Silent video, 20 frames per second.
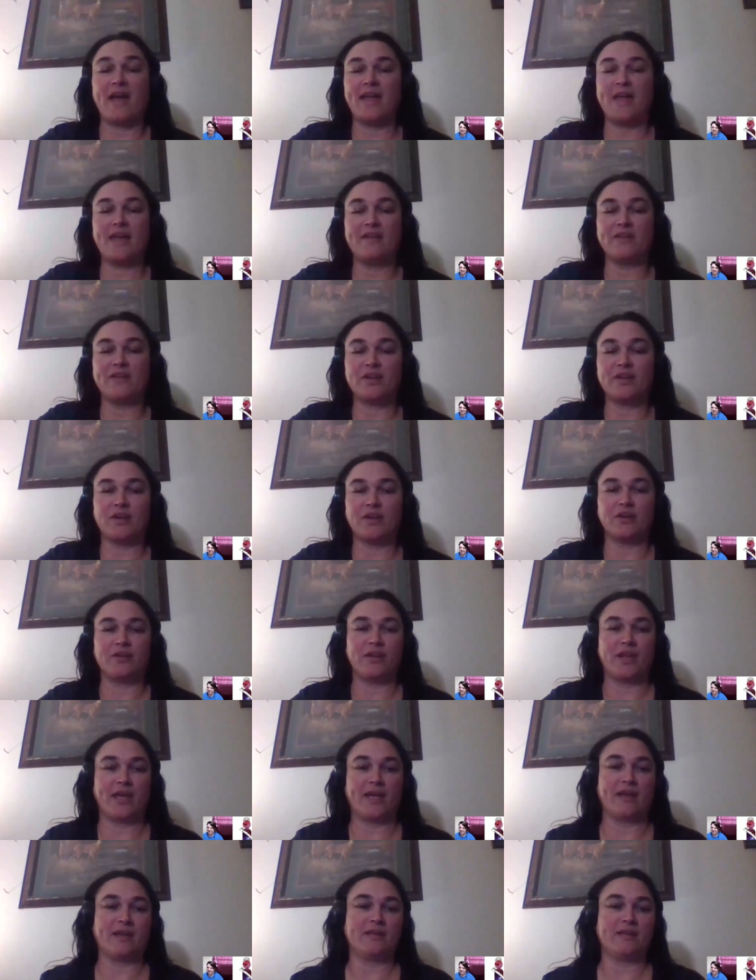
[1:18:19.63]
haven't heard
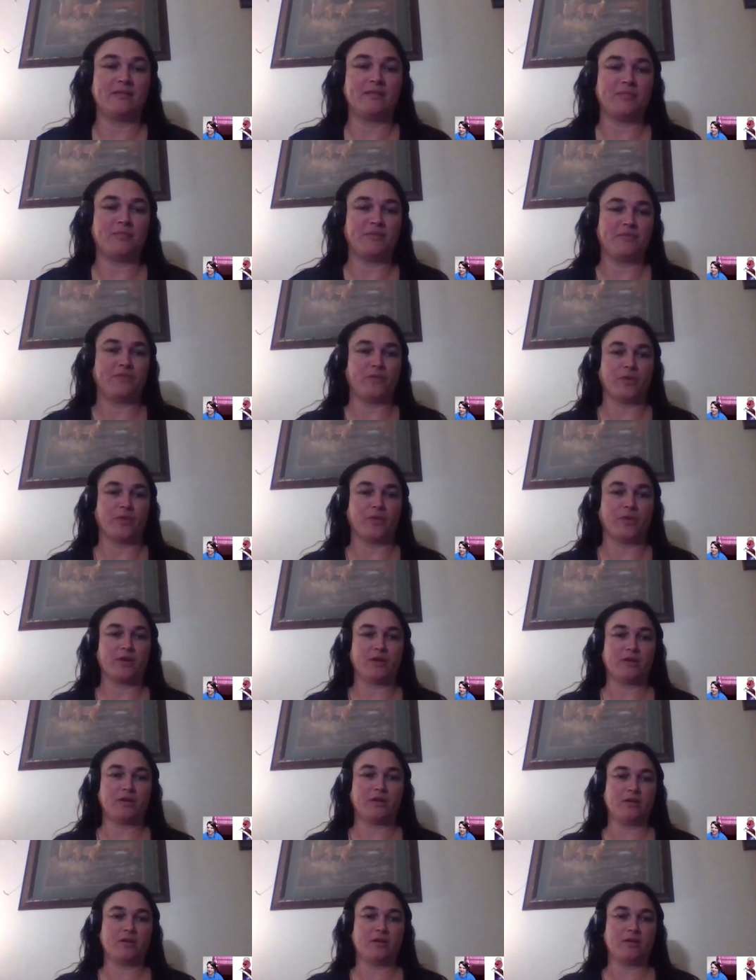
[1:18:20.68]
that before.